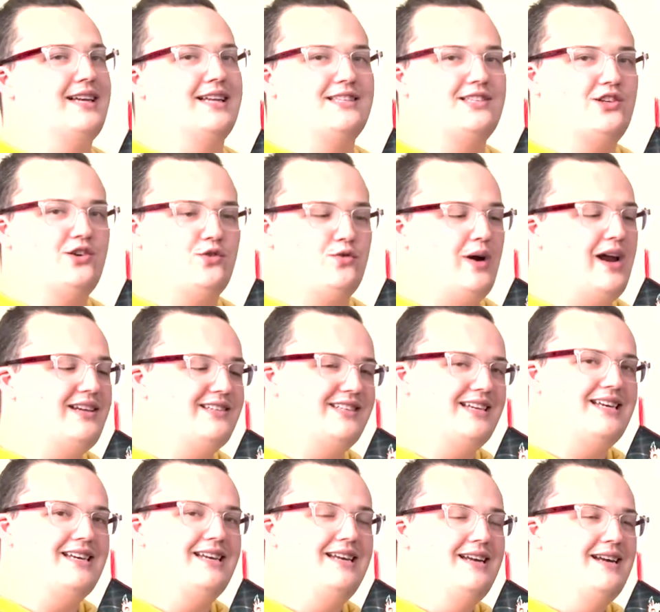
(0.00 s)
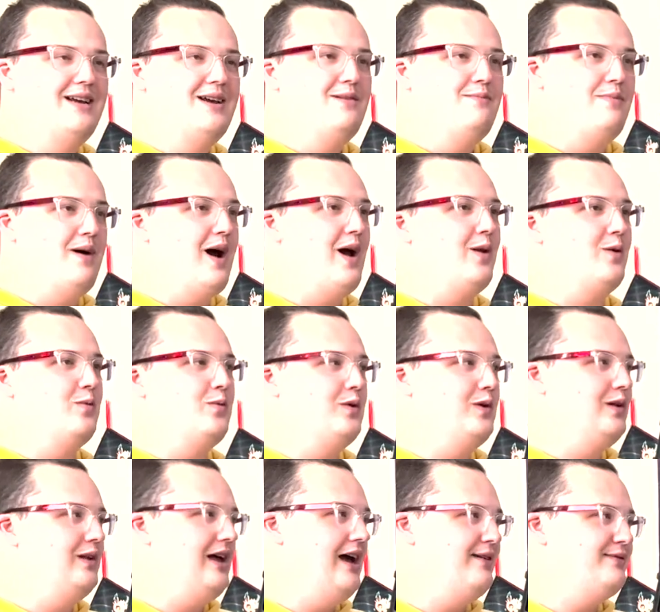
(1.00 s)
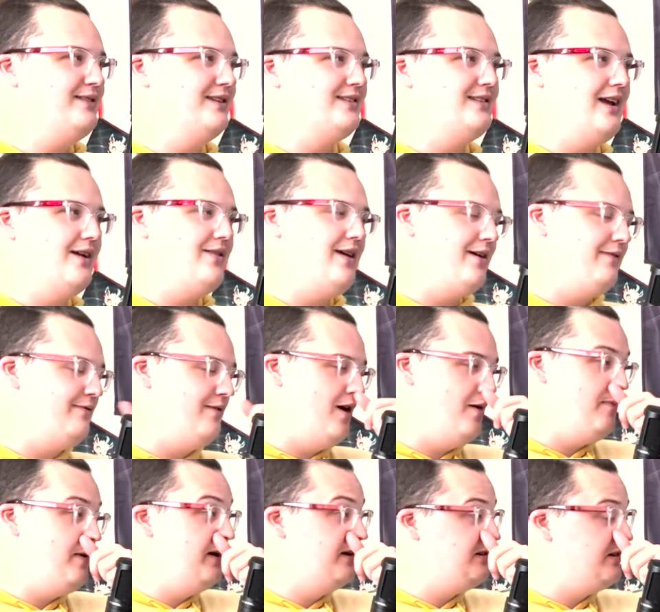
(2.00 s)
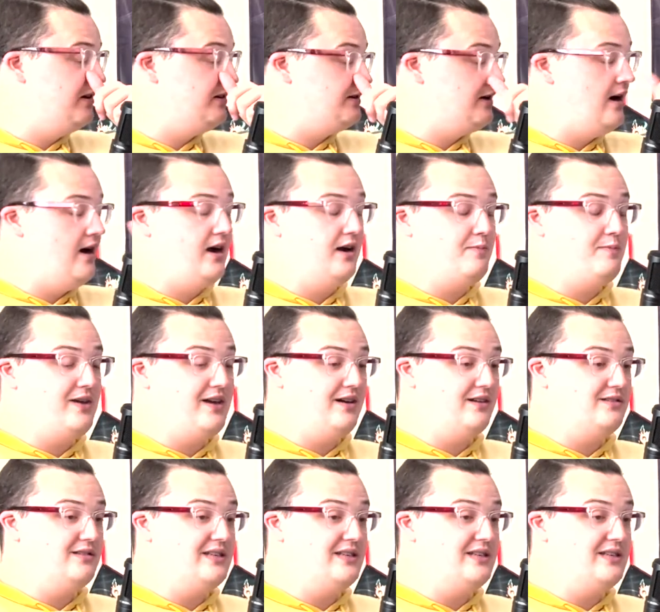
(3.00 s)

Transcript: It's crazy, but we'll have to save that for our Pixar talk, because